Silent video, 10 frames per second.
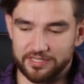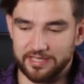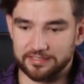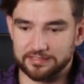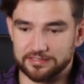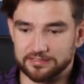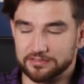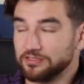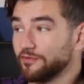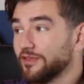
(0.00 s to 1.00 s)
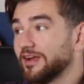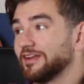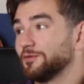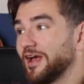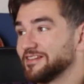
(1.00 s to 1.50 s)
it's stuff that I
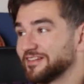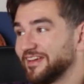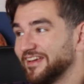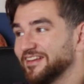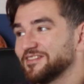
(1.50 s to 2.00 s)
did as a kid.